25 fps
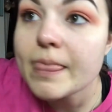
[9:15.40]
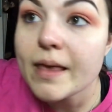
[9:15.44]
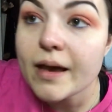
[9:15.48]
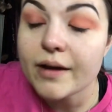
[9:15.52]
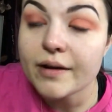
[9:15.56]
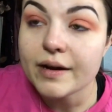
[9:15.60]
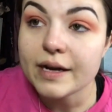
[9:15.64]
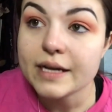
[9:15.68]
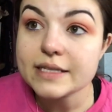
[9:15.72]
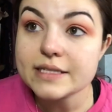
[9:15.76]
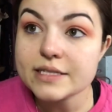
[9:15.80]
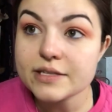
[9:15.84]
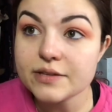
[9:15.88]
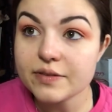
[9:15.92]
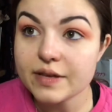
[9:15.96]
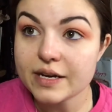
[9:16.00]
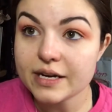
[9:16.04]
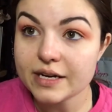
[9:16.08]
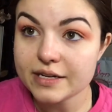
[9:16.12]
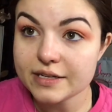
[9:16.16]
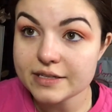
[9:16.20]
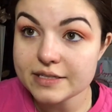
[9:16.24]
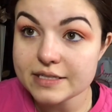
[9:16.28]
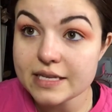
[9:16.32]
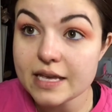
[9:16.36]
Alright, so
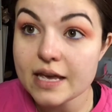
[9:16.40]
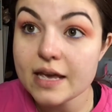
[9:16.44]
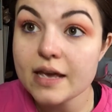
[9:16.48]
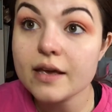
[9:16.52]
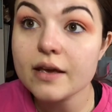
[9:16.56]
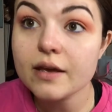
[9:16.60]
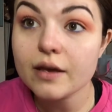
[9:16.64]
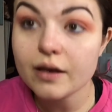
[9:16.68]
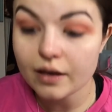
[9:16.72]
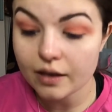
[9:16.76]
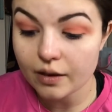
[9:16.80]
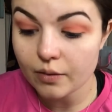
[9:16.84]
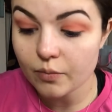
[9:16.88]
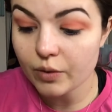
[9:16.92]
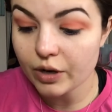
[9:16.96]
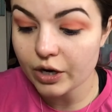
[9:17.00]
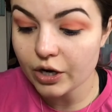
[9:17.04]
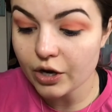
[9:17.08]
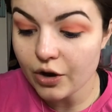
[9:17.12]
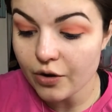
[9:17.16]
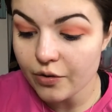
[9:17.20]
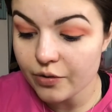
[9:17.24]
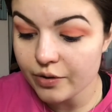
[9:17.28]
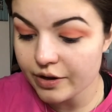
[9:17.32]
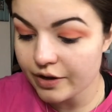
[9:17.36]
there's one
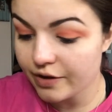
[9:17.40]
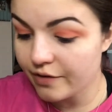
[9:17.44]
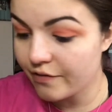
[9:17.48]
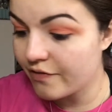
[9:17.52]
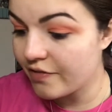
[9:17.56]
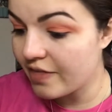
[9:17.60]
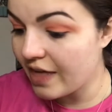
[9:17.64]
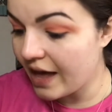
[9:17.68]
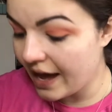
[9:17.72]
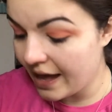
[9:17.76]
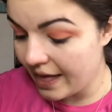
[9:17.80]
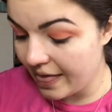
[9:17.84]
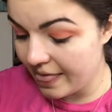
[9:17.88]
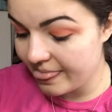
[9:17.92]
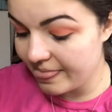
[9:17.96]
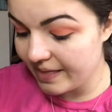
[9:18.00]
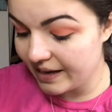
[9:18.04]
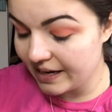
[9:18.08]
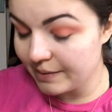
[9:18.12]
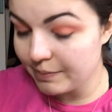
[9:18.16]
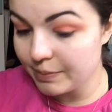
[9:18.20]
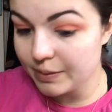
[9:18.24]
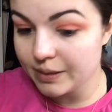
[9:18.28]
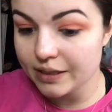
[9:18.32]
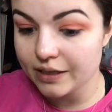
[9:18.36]
coat of that, and then
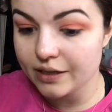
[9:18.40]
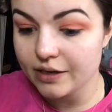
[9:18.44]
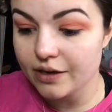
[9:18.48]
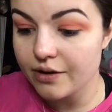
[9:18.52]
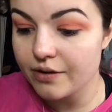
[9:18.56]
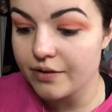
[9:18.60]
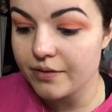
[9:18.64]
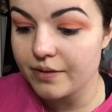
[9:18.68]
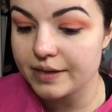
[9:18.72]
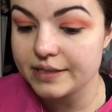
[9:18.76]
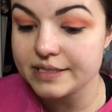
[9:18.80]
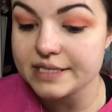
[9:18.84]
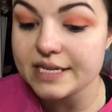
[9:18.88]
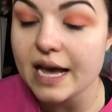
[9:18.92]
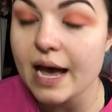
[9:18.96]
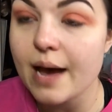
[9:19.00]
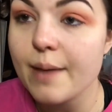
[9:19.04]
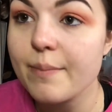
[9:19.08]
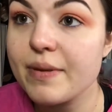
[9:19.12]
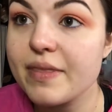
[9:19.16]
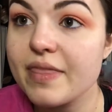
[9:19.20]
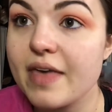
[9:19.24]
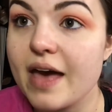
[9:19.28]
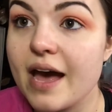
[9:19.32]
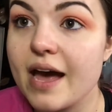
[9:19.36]
I'm going to go on
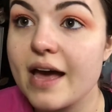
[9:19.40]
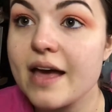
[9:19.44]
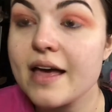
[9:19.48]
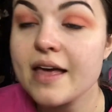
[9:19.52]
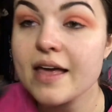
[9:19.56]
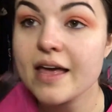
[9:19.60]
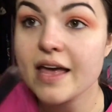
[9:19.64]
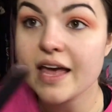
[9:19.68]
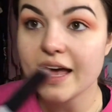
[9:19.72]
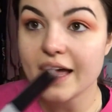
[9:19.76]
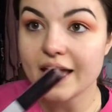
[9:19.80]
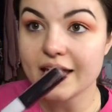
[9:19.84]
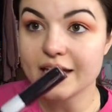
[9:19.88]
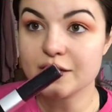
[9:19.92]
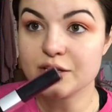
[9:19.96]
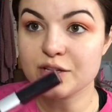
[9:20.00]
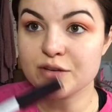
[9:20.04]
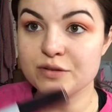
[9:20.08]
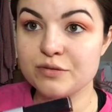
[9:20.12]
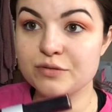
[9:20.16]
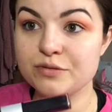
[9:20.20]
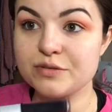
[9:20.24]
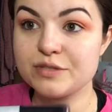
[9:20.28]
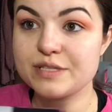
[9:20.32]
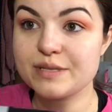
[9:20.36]
top of that and
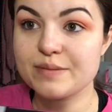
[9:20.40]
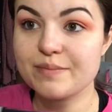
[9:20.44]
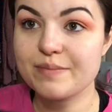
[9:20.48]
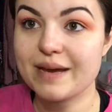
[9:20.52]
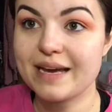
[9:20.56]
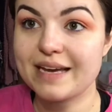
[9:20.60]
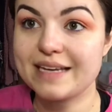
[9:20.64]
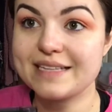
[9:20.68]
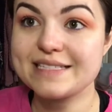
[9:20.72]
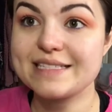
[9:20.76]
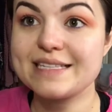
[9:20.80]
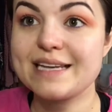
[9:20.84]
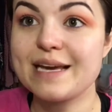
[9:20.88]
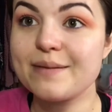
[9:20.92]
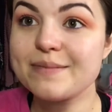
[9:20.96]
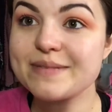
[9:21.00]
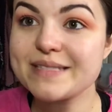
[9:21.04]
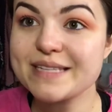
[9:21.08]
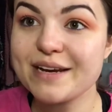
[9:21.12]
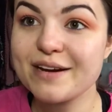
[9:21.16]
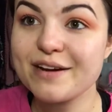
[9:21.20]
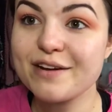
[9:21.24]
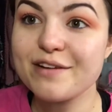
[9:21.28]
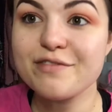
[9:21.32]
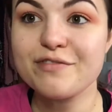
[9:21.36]
use
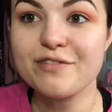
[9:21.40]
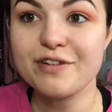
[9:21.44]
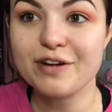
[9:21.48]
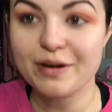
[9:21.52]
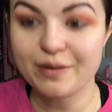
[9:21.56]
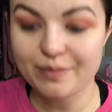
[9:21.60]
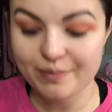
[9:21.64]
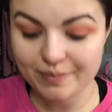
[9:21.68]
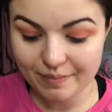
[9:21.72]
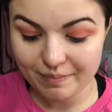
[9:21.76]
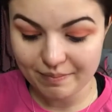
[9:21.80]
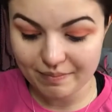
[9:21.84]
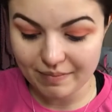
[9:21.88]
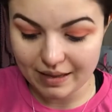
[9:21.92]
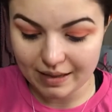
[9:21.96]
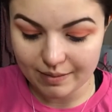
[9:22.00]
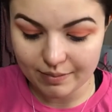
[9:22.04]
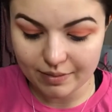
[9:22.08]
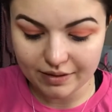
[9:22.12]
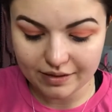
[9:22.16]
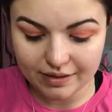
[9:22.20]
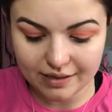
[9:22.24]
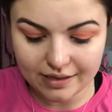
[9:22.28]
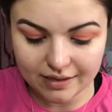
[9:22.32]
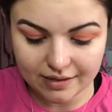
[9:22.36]
Snapscara from
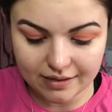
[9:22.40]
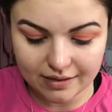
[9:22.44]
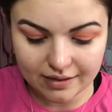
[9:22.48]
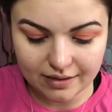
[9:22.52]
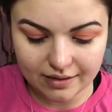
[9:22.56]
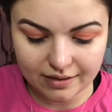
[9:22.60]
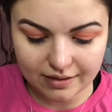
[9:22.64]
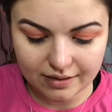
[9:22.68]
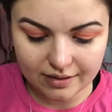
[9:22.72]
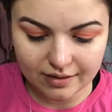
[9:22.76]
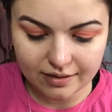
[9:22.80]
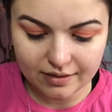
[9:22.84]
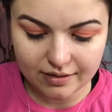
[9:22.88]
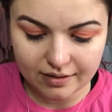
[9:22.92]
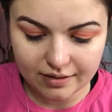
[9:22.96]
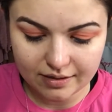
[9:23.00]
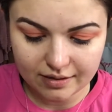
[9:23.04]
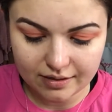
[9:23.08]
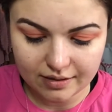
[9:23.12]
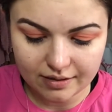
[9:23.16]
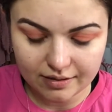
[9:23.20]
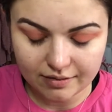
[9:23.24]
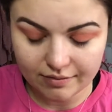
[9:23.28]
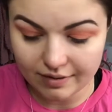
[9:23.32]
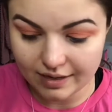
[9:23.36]
Maybelline,
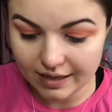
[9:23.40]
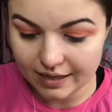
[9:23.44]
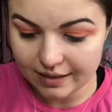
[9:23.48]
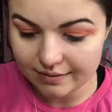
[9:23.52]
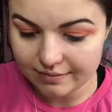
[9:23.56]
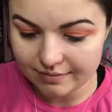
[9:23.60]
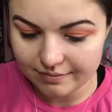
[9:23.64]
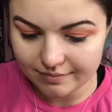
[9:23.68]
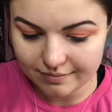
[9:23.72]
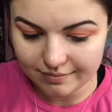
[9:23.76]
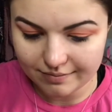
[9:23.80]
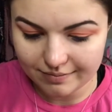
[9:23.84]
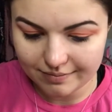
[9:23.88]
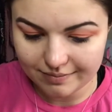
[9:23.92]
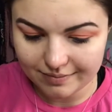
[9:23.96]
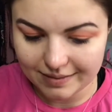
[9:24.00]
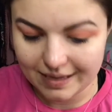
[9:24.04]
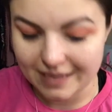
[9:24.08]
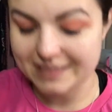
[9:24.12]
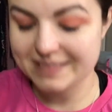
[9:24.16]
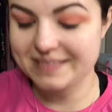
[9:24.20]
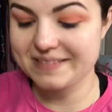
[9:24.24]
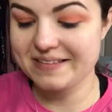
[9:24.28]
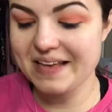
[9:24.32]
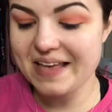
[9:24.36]
right?
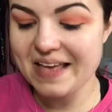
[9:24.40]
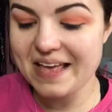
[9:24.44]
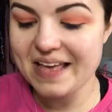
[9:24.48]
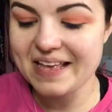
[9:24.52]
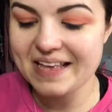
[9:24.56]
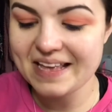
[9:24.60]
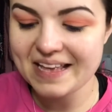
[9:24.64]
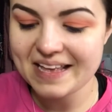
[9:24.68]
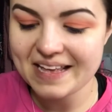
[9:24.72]
Yes. Okay.